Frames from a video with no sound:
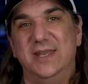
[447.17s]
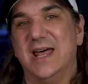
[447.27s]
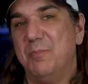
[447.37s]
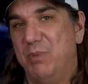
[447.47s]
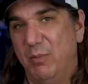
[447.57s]

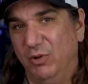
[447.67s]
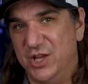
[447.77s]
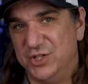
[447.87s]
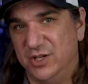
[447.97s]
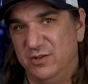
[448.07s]
not a bubble
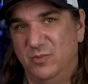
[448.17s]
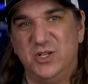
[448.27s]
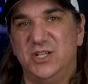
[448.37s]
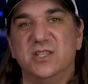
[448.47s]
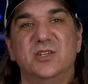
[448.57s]
engine,
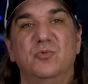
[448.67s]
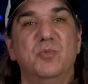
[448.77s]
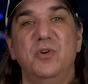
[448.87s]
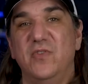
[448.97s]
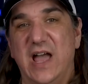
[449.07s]
which doesn't
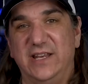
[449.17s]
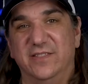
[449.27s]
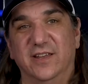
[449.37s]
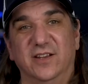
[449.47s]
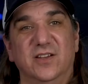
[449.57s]
remove
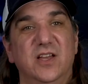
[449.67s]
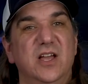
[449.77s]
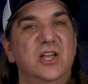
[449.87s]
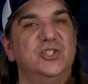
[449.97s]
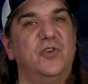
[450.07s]
anything.
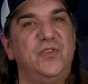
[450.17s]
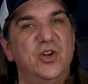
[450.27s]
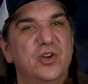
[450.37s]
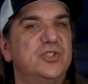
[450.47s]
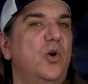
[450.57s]
So if
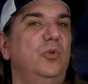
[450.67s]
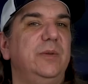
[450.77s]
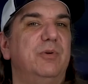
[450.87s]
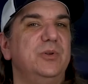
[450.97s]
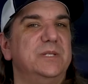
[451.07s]
yours only
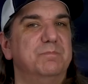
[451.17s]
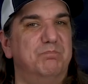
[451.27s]
produces